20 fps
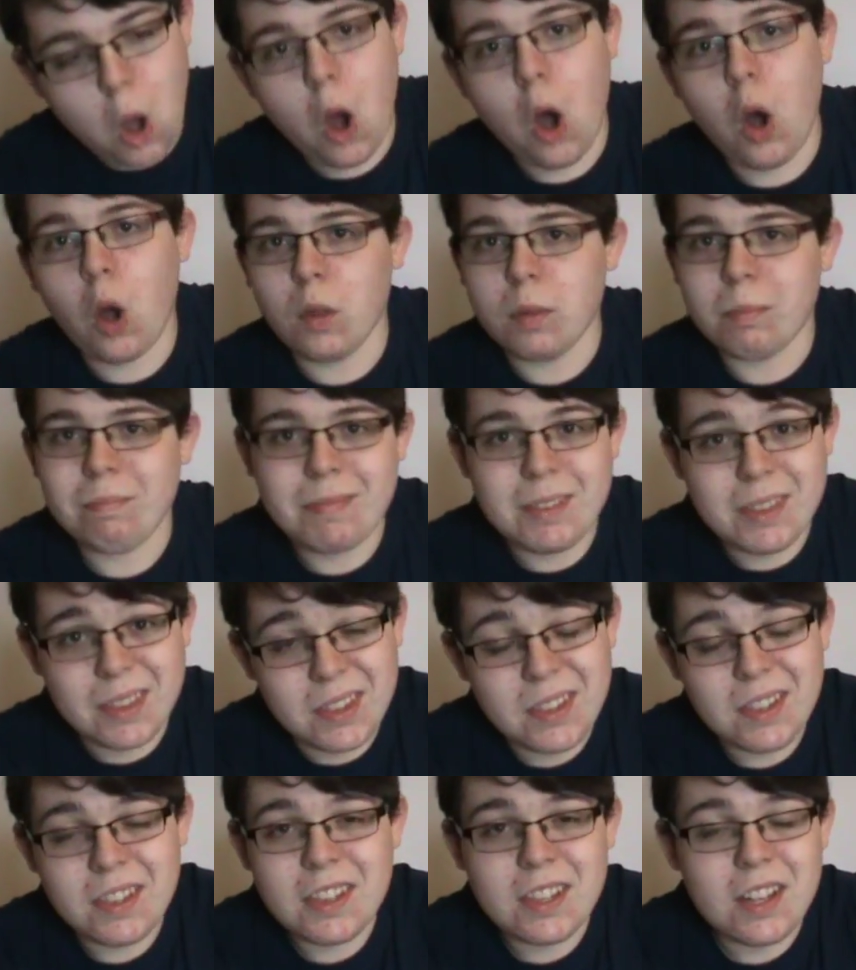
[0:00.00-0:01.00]
on
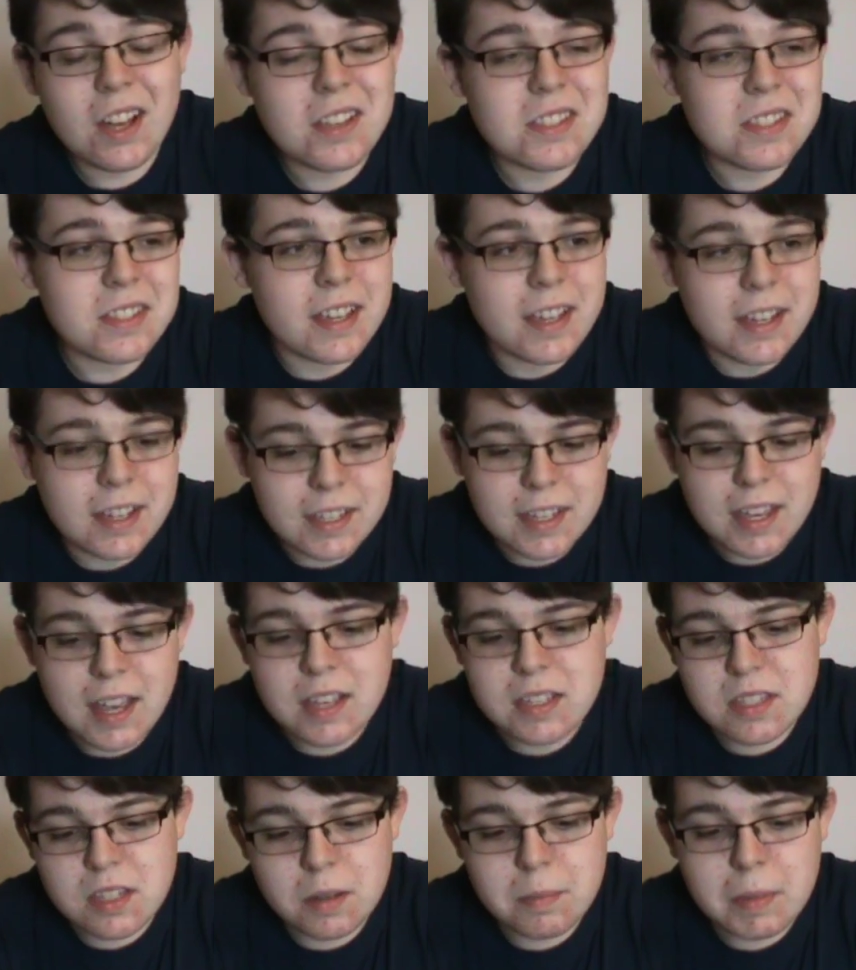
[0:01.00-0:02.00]
Thursday.
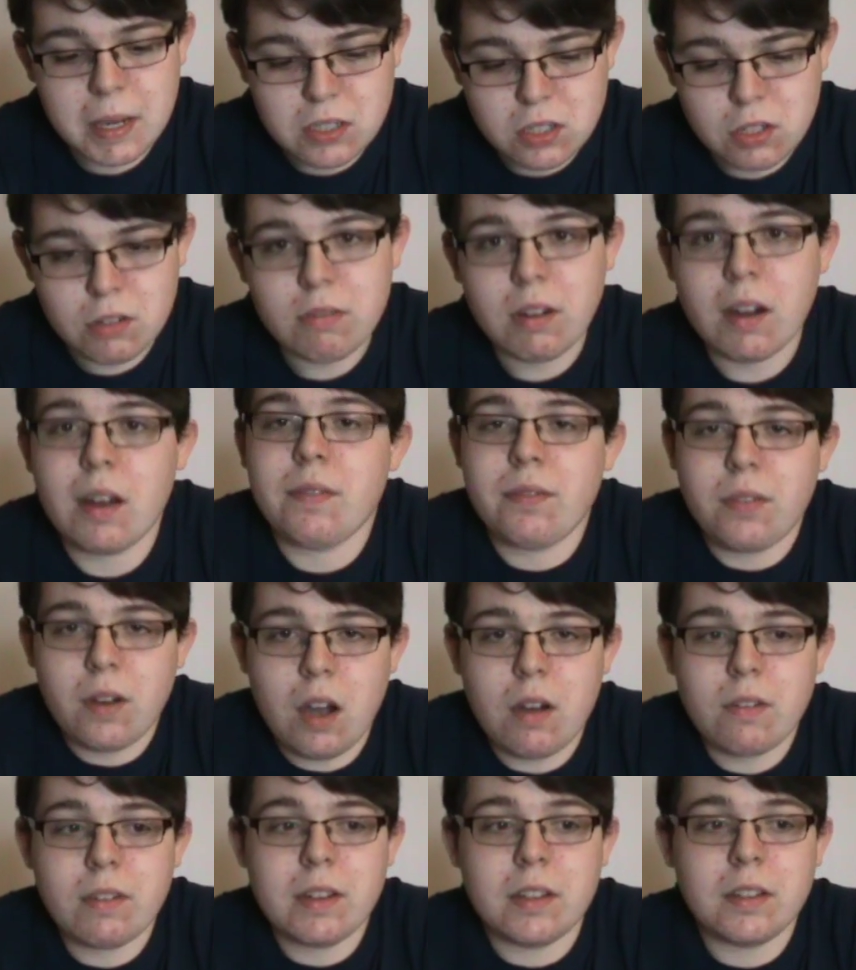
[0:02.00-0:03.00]
Yes, I'm actually quite
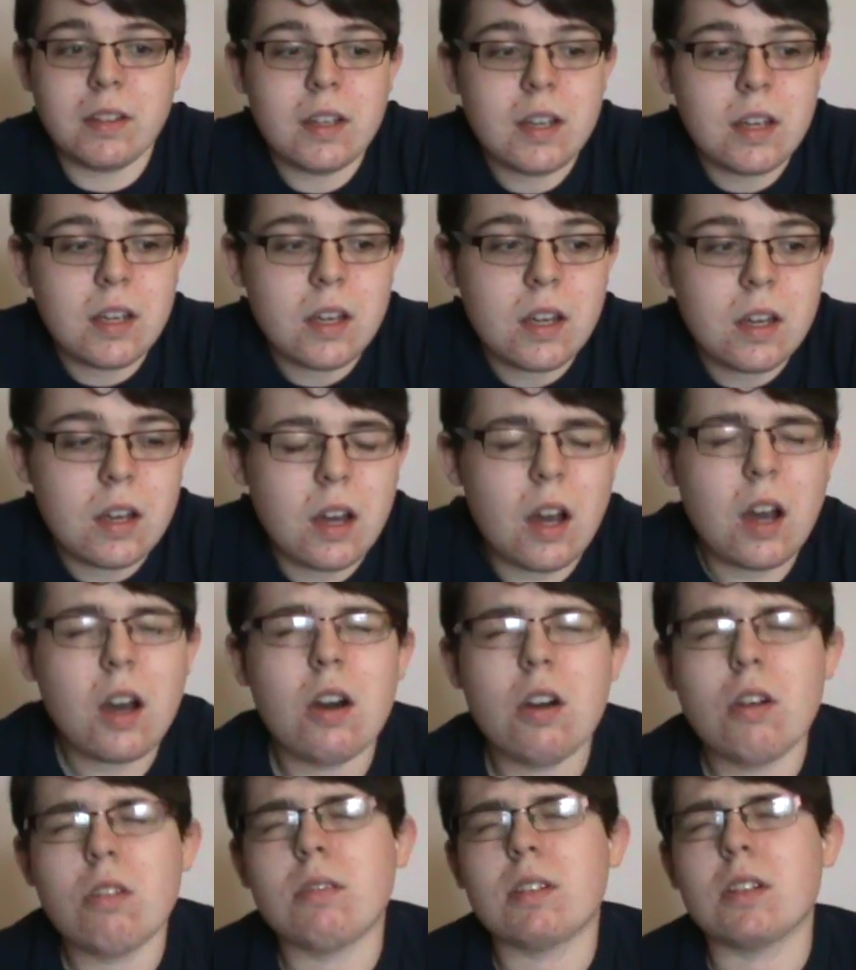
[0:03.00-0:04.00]
far in.
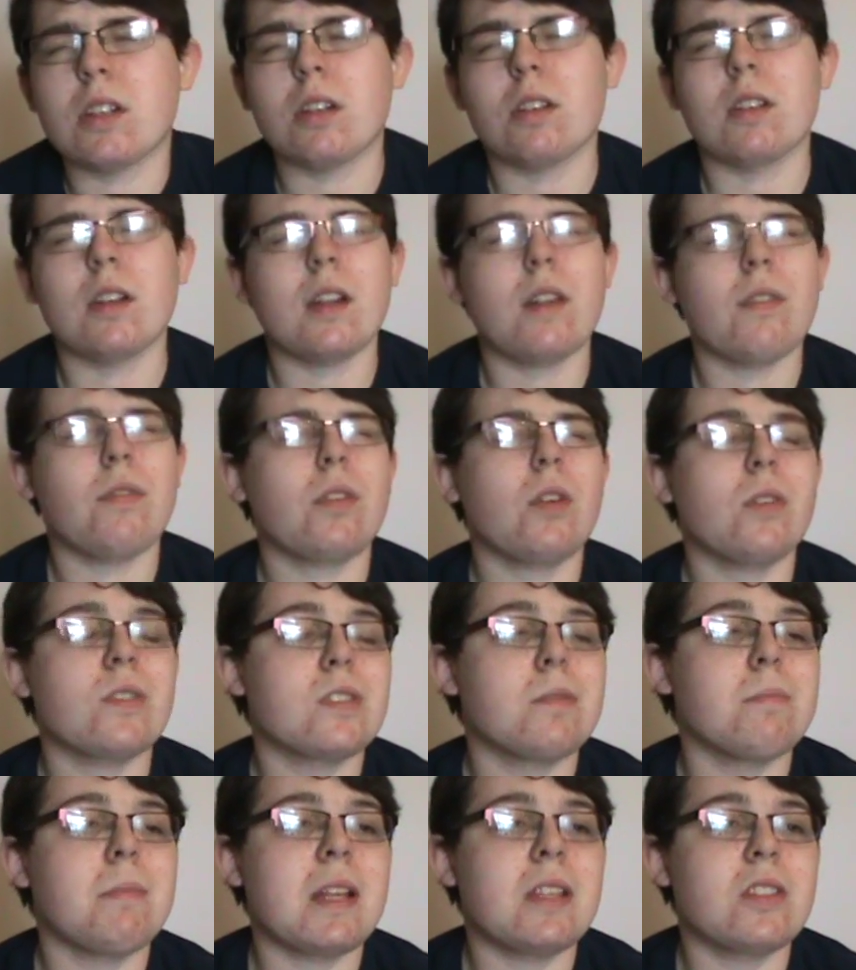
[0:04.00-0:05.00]
Oh god, I forgot
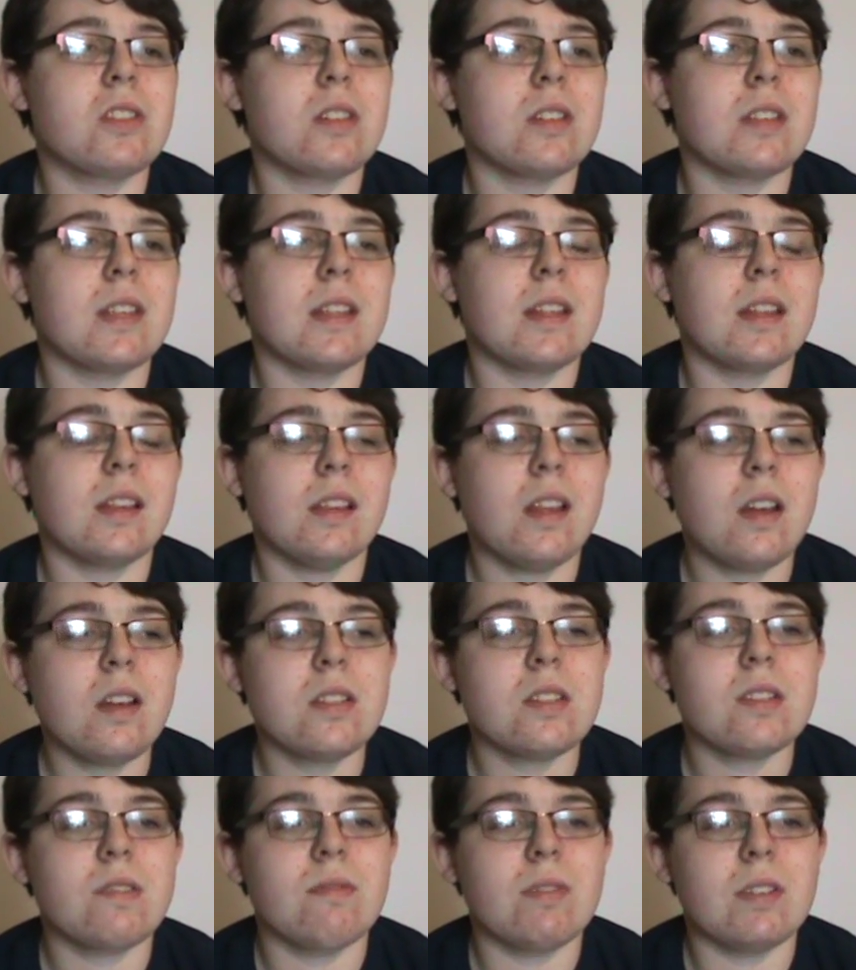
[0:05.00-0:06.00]
to mention in the
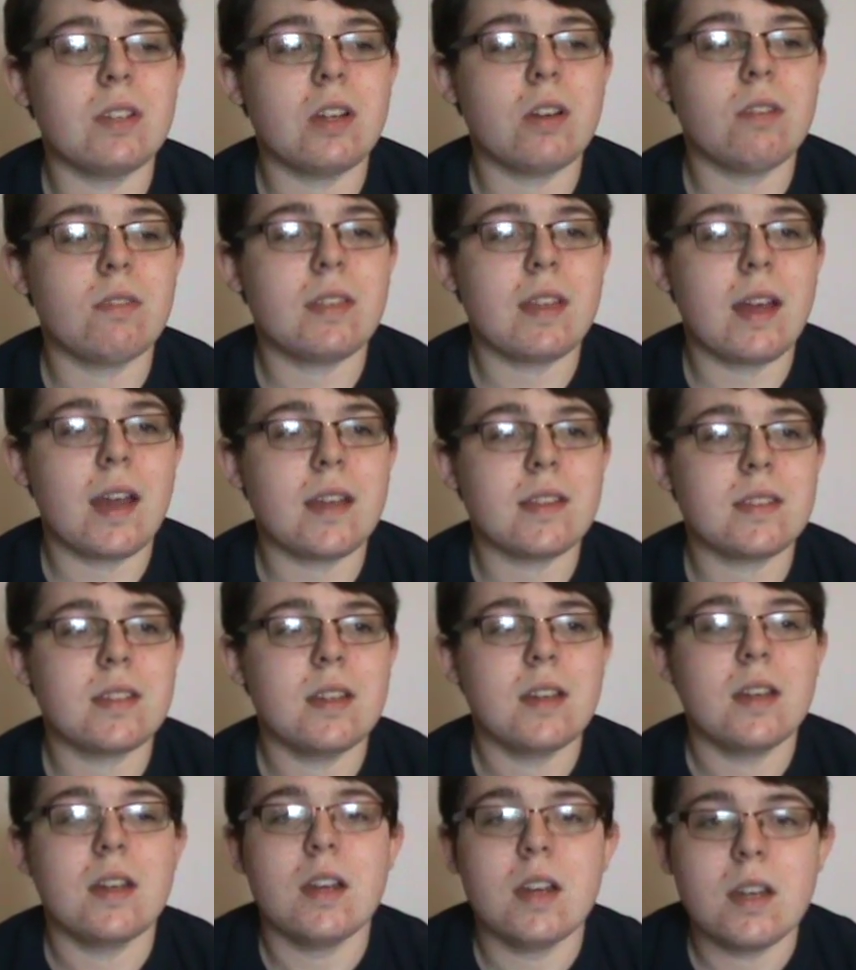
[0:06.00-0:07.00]
last video
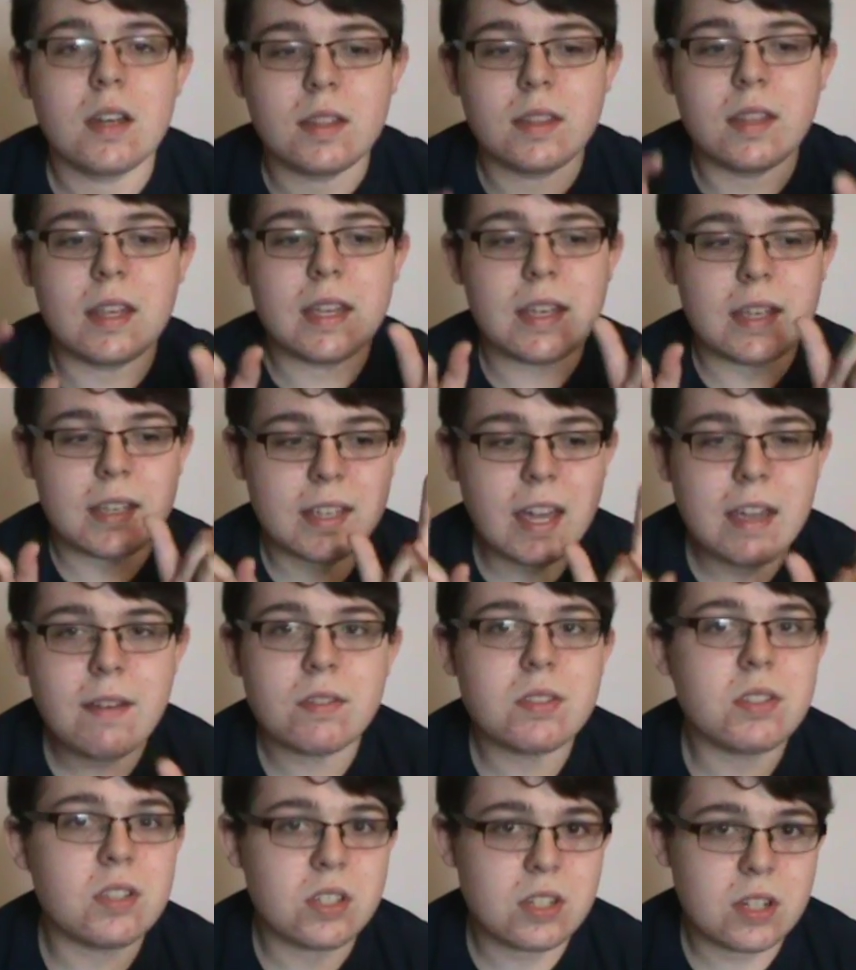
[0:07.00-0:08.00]
that they gave
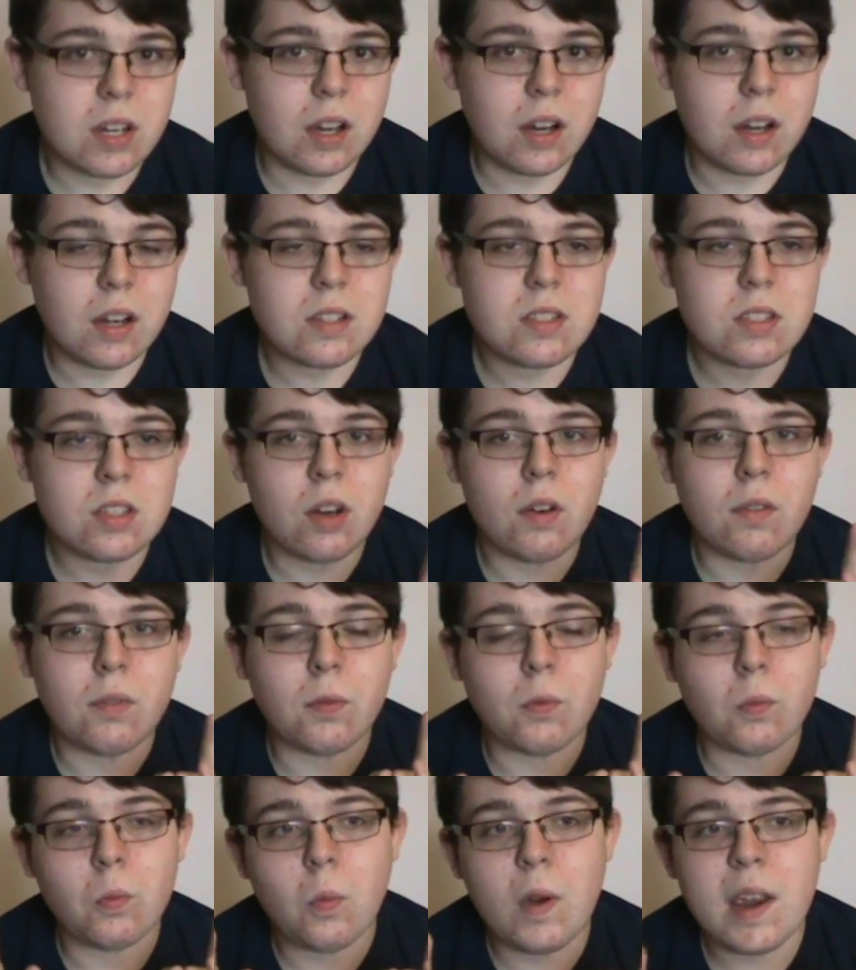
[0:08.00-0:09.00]
us a chart
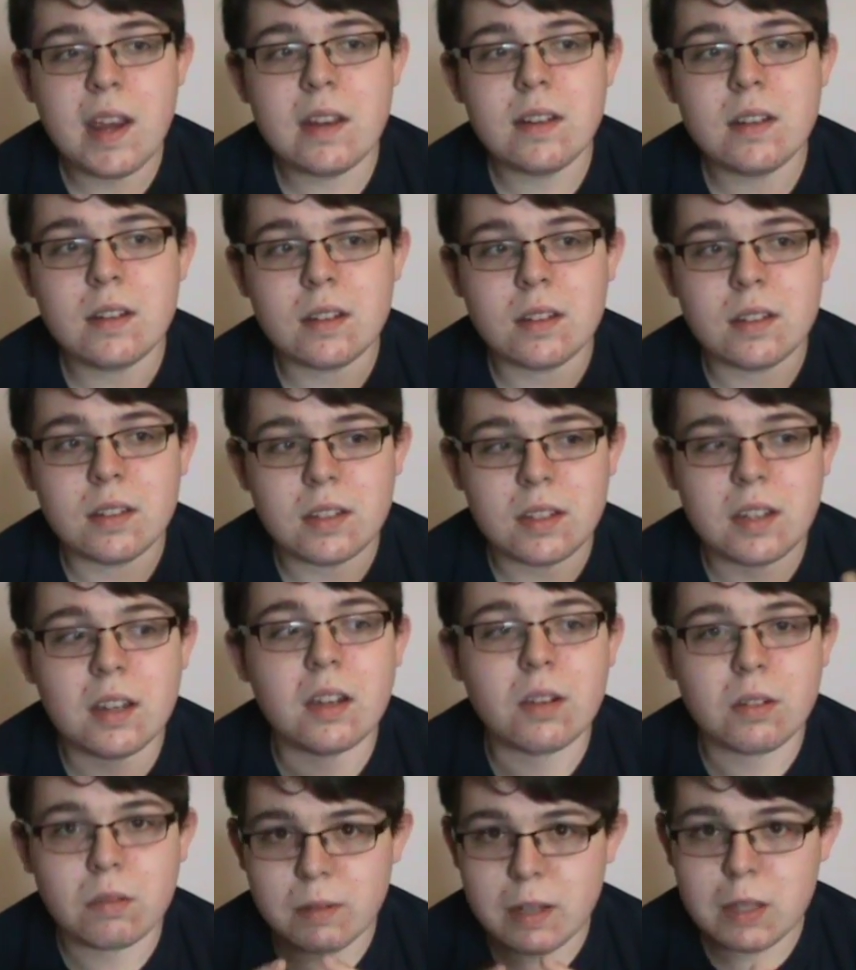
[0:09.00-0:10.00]
of when
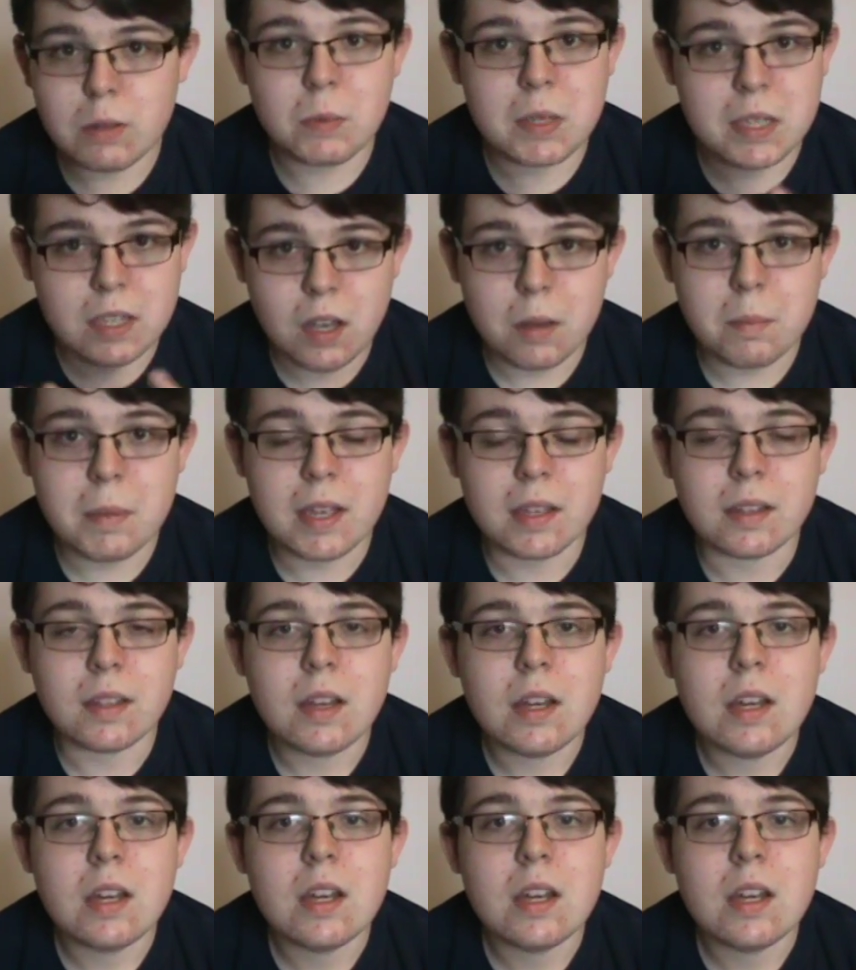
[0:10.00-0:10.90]
we come in